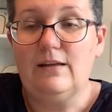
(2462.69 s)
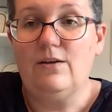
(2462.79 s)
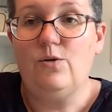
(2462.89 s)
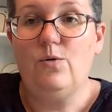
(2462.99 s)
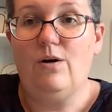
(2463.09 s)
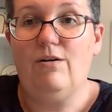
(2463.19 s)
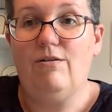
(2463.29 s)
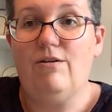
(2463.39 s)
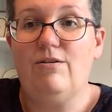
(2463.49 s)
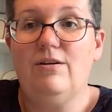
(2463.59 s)
who
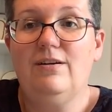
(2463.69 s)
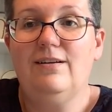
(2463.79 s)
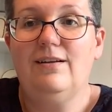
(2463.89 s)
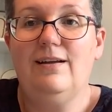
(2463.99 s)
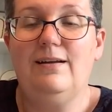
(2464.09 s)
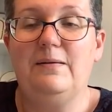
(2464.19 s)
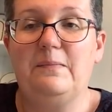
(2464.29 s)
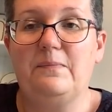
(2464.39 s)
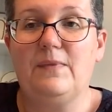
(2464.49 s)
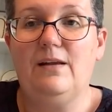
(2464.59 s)
are
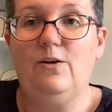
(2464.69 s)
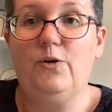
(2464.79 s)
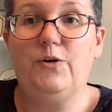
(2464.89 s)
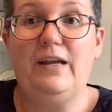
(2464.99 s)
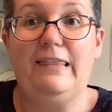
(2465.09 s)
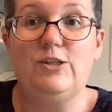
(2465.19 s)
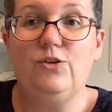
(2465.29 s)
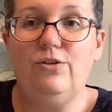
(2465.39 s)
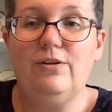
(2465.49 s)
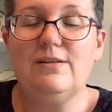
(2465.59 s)
longer in the
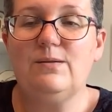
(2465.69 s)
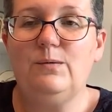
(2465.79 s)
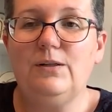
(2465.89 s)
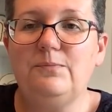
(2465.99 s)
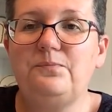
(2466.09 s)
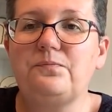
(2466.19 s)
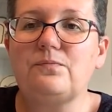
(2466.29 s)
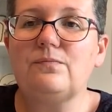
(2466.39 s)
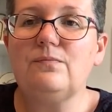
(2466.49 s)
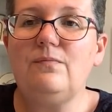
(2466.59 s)
tooth, as it were,
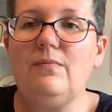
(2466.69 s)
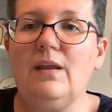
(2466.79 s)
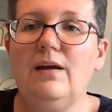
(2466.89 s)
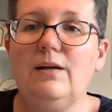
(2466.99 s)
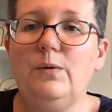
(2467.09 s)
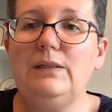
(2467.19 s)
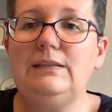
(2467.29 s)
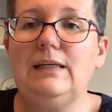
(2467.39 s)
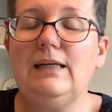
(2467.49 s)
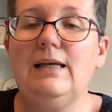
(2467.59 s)
at
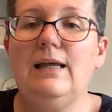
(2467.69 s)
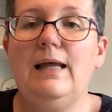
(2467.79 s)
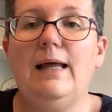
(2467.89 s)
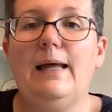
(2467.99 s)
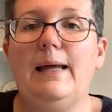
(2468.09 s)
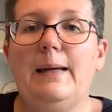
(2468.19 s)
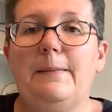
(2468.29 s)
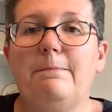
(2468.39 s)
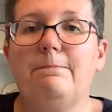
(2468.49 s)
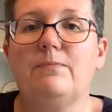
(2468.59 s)
quilting,
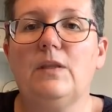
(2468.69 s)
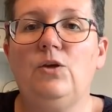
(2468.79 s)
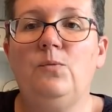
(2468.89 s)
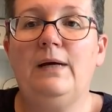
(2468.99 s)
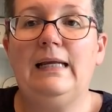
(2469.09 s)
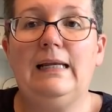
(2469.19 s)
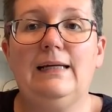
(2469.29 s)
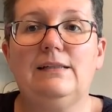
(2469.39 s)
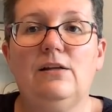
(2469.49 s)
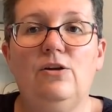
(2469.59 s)
you might
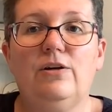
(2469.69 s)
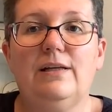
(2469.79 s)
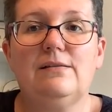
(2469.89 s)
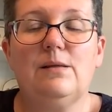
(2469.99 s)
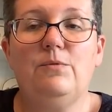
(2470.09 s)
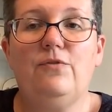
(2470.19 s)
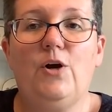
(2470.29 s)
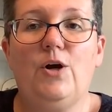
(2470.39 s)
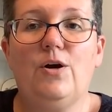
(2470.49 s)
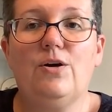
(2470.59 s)
like to look at some of
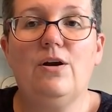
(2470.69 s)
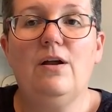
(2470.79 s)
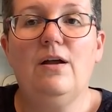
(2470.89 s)
her